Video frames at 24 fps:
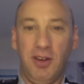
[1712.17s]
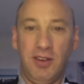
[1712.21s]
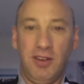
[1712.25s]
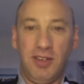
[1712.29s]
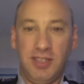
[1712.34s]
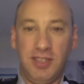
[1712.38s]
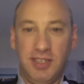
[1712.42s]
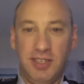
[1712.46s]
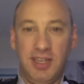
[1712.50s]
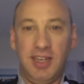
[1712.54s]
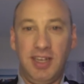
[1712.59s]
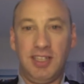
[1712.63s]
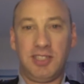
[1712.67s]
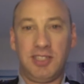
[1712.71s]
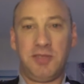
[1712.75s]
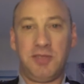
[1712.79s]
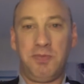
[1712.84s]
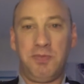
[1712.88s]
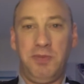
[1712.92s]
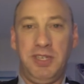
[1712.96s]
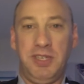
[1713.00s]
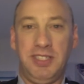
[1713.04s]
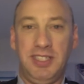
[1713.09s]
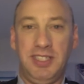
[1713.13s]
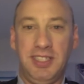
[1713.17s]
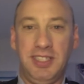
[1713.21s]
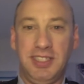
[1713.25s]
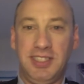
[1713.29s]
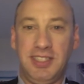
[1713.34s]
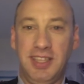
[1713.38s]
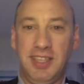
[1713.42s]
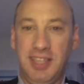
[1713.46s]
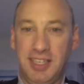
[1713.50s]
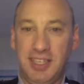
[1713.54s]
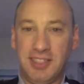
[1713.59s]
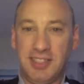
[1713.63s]
did its business
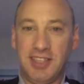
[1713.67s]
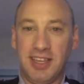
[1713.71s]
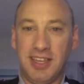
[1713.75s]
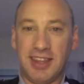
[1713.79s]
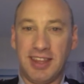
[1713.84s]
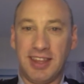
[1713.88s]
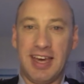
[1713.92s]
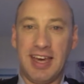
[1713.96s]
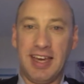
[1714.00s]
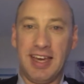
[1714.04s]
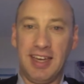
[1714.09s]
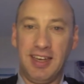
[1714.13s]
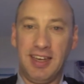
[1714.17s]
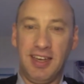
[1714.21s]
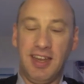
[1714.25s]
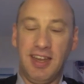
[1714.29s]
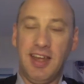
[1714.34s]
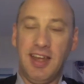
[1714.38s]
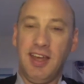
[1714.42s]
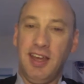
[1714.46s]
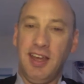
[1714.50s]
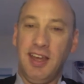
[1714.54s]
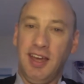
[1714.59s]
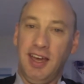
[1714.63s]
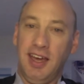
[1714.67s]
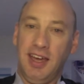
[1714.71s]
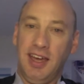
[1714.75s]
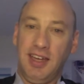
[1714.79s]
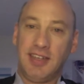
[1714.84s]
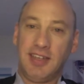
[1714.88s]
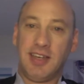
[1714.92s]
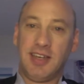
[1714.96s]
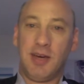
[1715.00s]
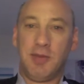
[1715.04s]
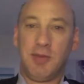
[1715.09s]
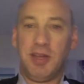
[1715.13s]
and things like that, and
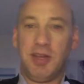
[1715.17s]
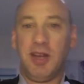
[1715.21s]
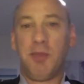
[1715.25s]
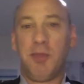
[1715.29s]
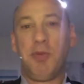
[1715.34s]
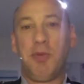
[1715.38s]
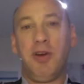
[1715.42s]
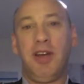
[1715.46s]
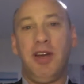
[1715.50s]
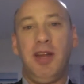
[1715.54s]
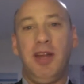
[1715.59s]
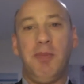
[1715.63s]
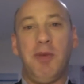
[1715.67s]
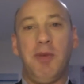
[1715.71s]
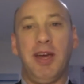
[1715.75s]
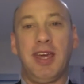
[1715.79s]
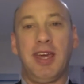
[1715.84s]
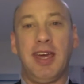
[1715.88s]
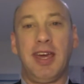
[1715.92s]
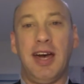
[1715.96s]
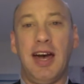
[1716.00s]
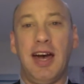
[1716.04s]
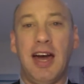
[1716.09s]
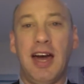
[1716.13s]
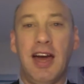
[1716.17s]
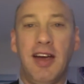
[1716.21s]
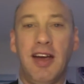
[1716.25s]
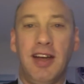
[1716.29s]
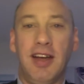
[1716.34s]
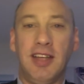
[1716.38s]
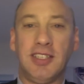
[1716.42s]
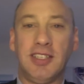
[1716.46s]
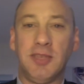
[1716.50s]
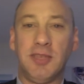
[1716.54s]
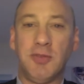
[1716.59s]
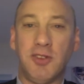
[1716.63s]
then I put it in my car, and
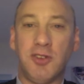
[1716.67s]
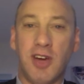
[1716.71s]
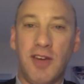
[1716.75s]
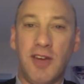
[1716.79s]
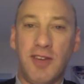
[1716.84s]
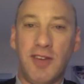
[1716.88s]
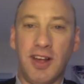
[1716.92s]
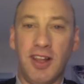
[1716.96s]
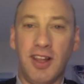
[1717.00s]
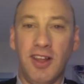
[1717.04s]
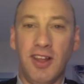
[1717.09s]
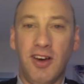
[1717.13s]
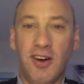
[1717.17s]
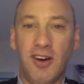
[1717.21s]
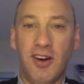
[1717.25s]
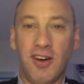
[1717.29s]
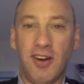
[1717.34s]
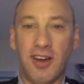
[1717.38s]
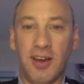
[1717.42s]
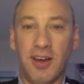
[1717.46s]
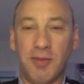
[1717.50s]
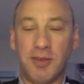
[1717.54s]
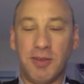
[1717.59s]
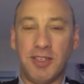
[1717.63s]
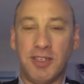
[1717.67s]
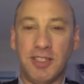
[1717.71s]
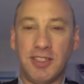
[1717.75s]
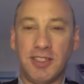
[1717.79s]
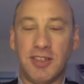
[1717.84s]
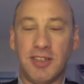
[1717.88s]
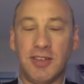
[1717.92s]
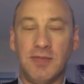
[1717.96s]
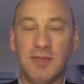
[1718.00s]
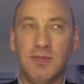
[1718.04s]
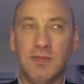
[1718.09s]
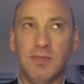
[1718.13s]
as I'm driving along, I'm just
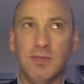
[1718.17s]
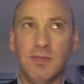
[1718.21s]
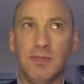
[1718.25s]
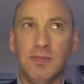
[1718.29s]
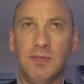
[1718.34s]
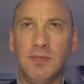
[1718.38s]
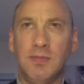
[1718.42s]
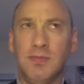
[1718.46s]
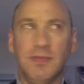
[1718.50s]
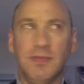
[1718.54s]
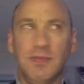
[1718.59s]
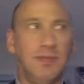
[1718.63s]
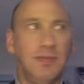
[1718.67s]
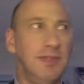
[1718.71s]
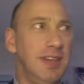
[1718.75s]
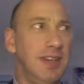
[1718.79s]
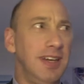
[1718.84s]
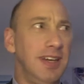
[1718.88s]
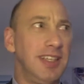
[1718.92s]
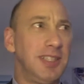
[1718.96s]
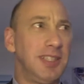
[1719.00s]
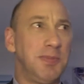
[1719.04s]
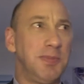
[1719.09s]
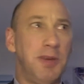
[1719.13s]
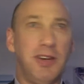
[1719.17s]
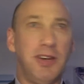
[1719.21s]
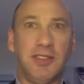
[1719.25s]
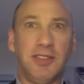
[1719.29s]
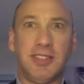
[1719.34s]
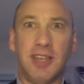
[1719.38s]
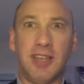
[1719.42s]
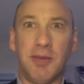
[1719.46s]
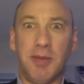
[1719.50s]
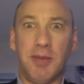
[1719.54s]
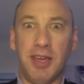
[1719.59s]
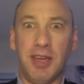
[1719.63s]
going, I can smell
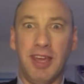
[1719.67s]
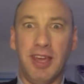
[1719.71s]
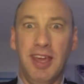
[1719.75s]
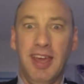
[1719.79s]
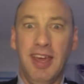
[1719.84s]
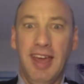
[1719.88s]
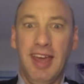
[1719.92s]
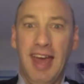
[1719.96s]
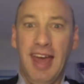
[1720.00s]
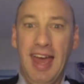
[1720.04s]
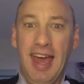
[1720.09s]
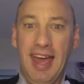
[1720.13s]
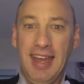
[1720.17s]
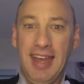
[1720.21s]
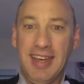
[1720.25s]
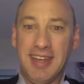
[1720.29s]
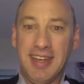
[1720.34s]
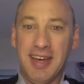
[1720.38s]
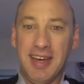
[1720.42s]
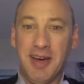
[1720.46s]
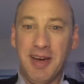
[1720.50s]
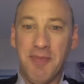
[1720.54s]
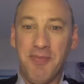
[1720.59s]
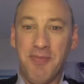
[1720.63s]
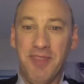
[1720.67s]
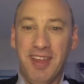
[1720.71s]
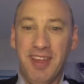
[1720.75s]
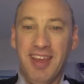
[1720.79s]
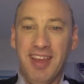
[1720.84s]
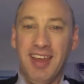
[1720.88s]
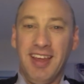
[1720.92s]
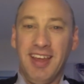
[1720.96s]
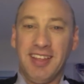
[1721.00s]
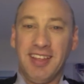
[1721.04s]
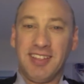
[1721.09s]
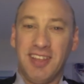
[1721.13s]
something, and
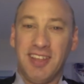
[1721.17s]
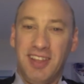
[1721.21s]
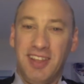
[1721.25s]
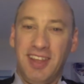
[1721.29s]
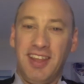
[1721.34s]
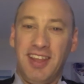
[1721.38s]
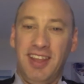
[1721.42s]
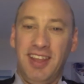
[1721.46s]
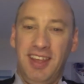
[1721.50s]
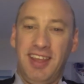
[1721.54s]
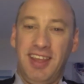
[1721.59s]
so the